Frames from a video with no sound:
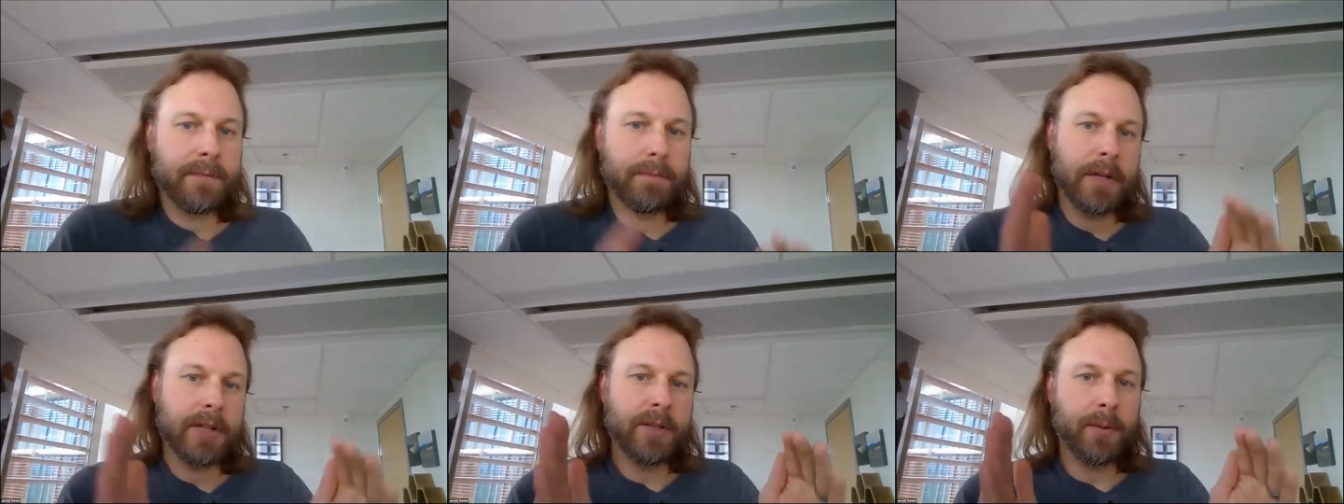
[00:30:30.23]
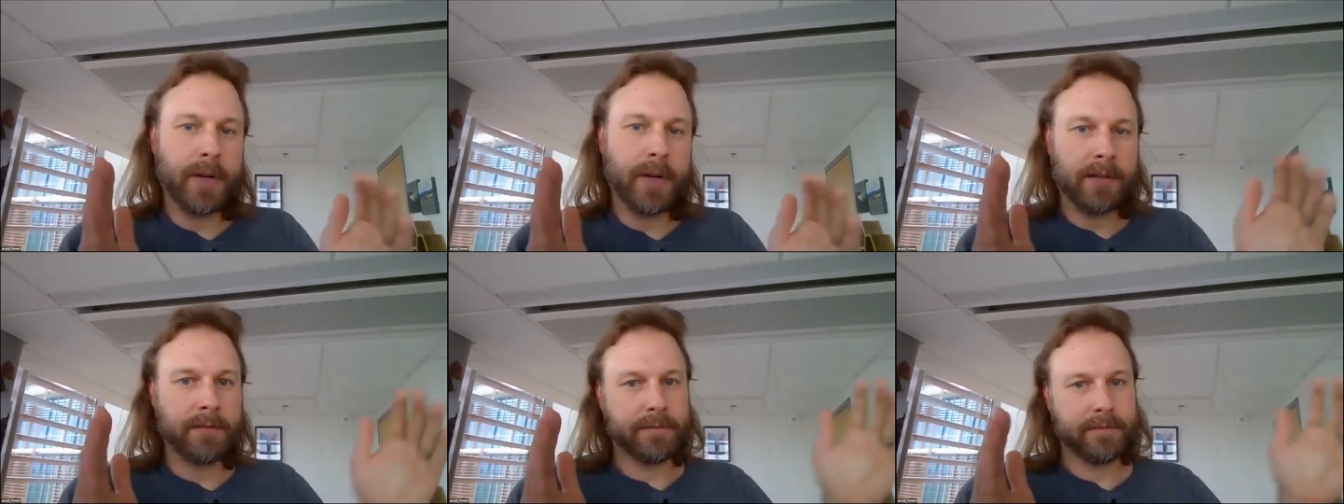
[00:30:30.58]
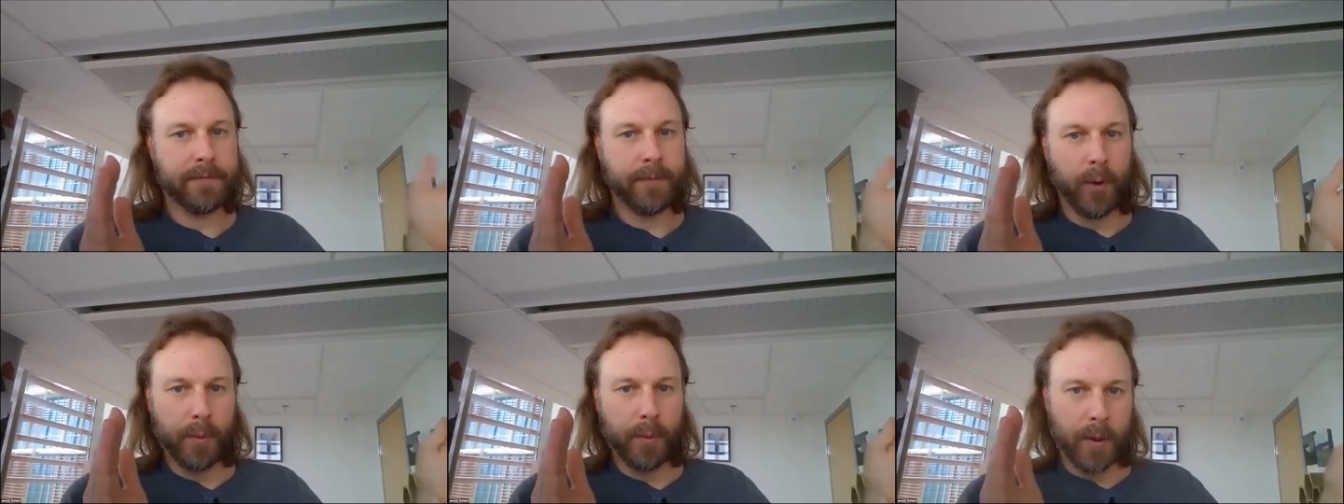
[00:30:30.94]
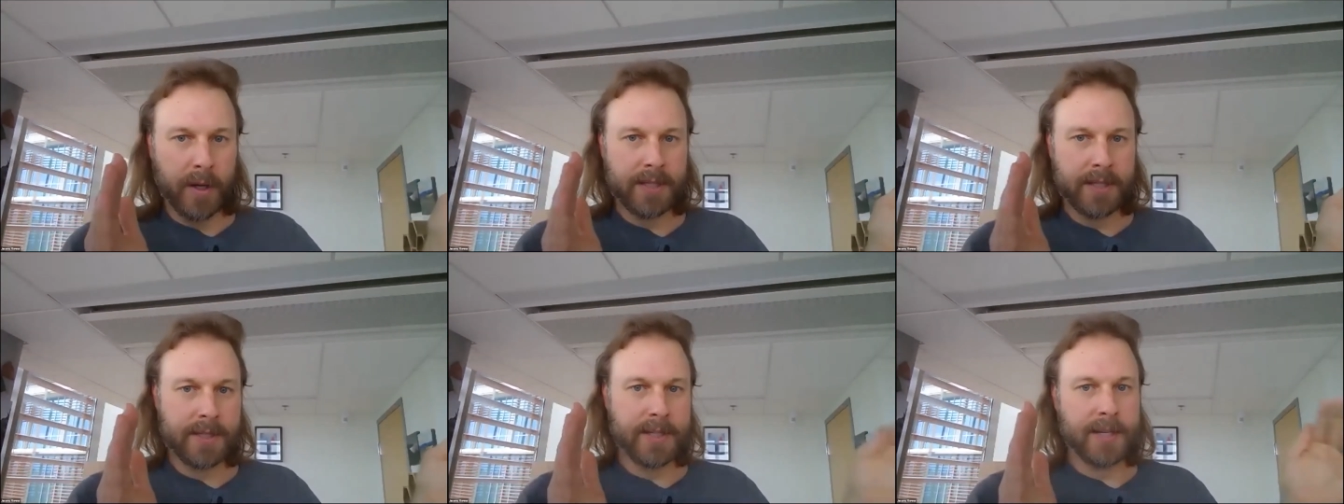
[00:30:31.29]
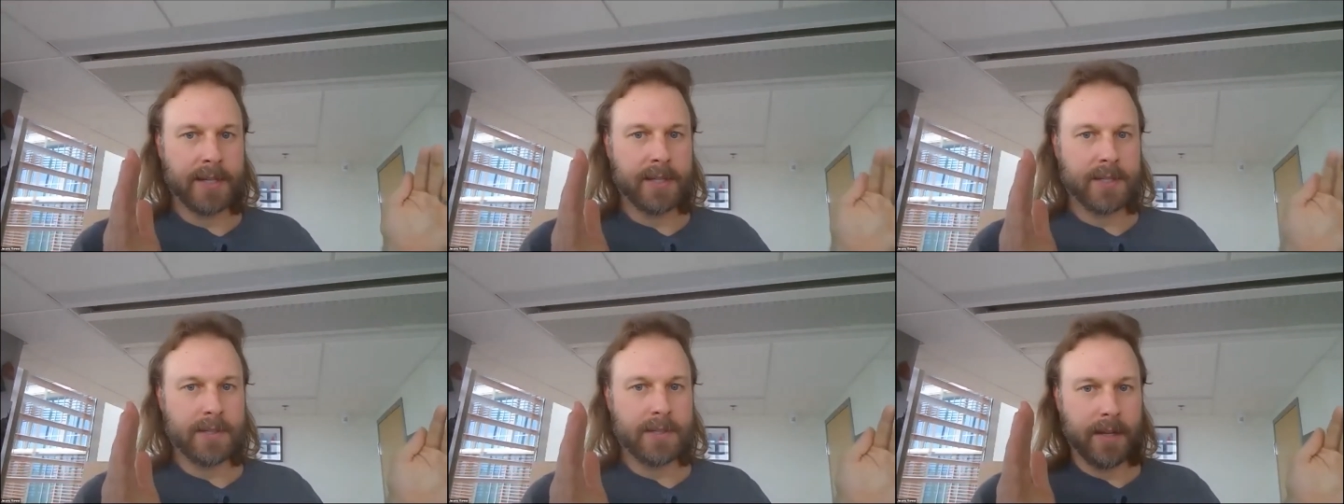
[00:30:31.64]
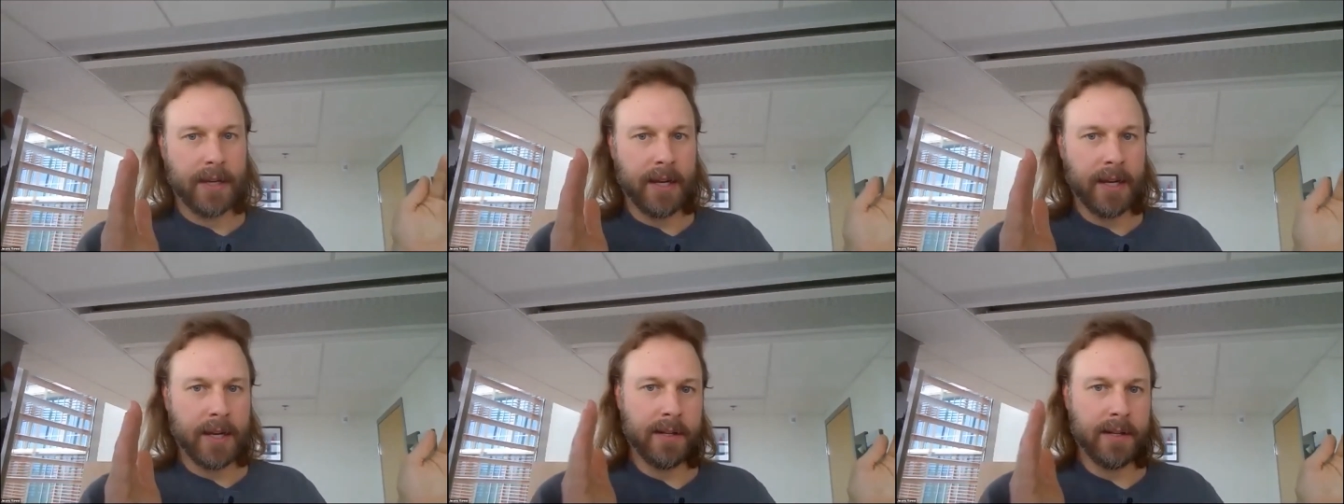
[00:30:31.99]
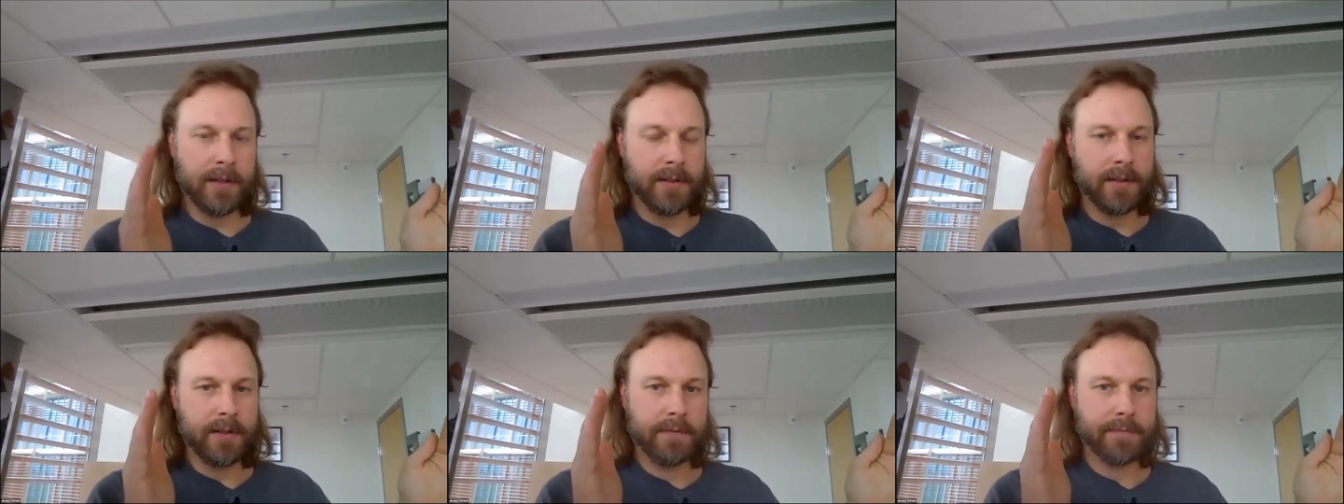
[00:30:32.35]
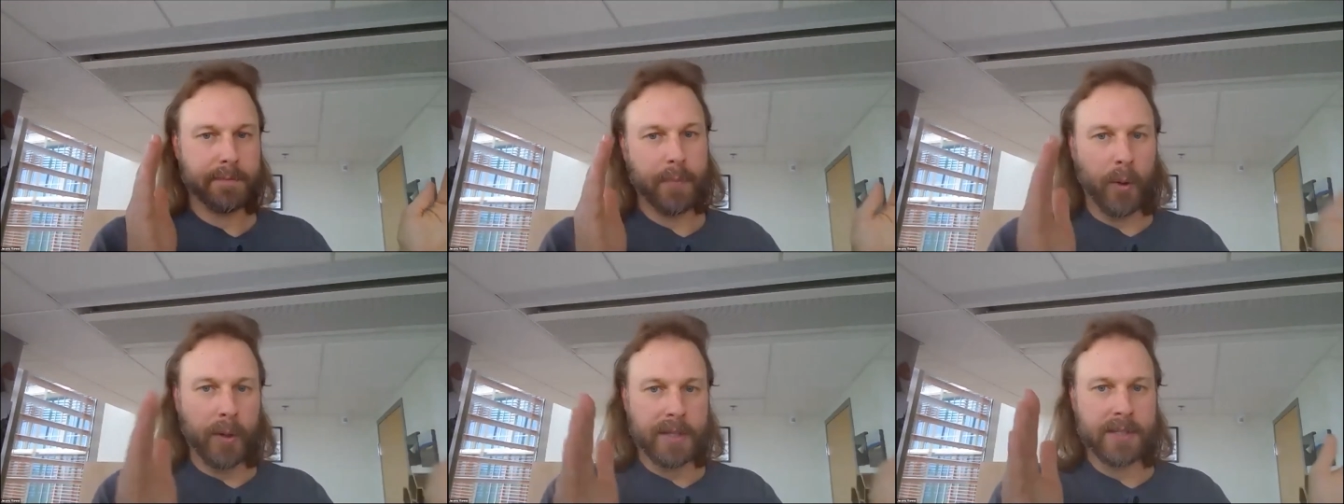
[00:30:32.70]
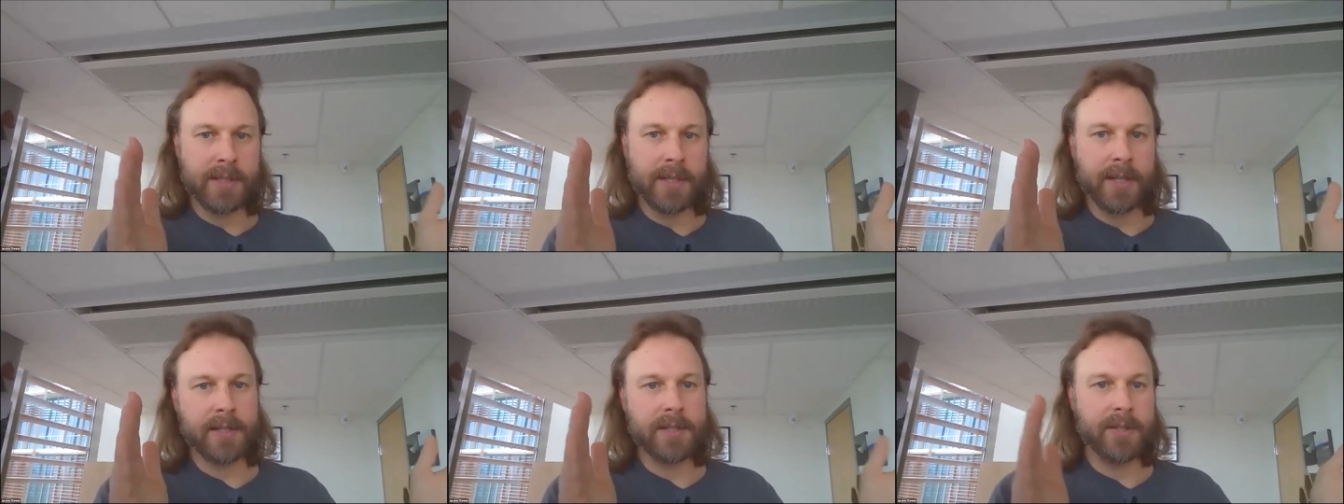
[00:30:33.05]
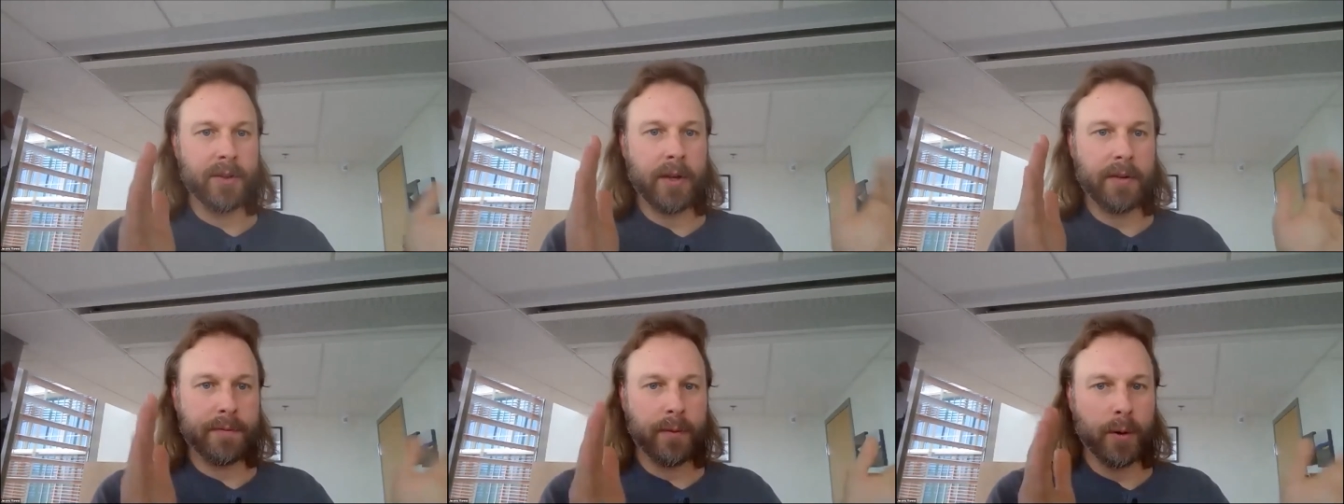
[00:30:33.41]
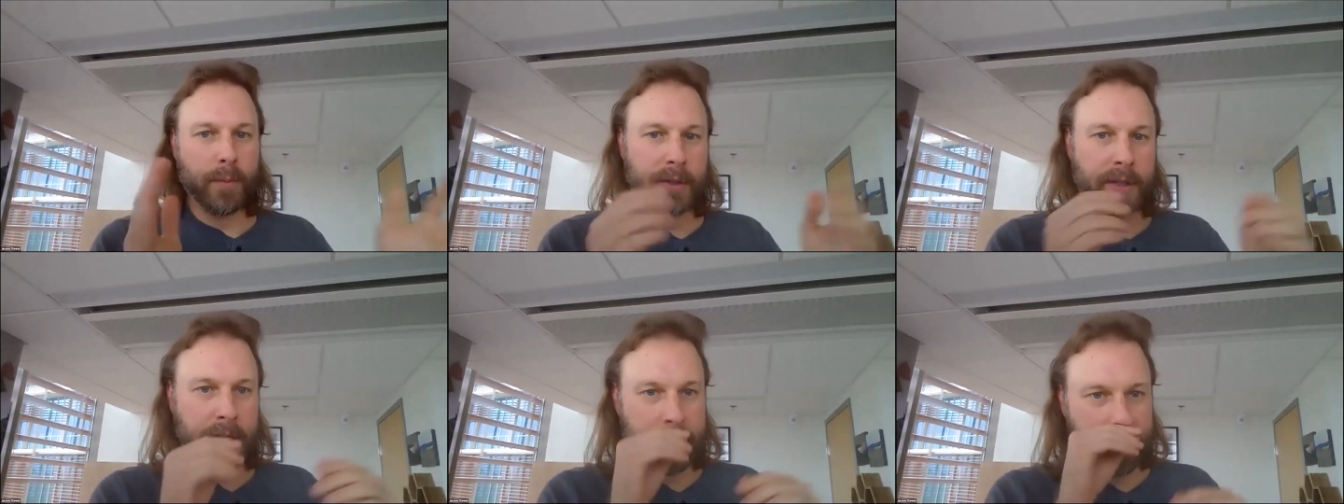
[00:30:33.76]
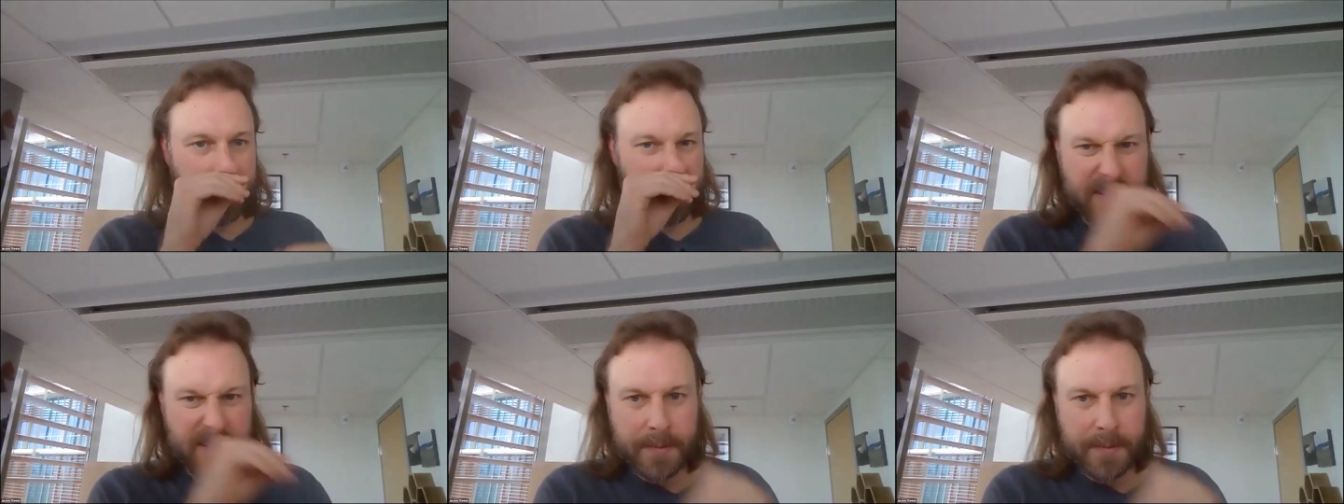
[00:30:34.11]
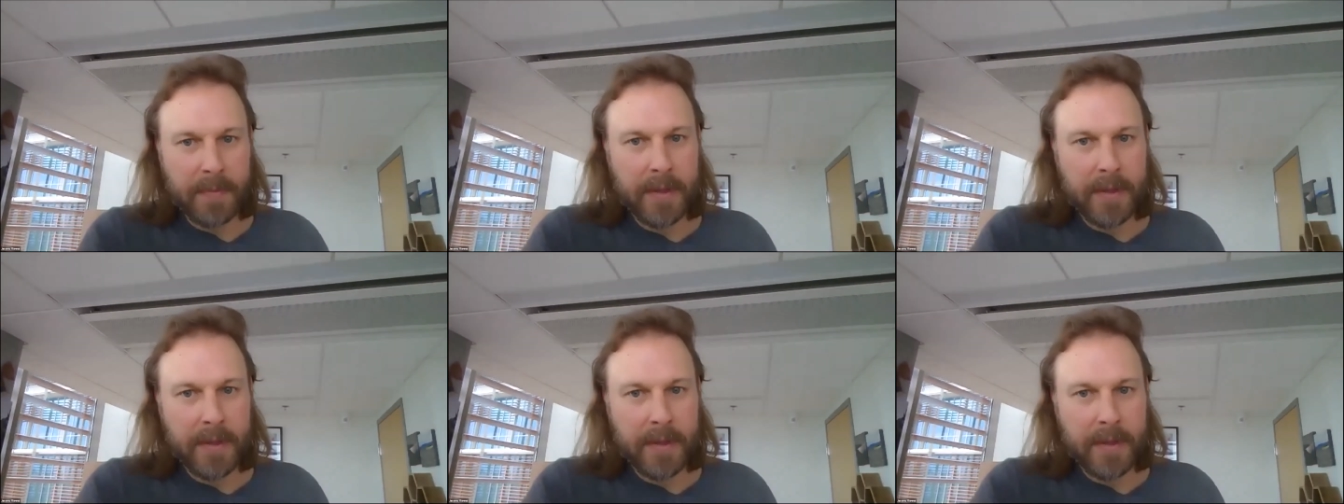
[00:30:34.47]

between 4.6 and 0.6, so that 4 billion years,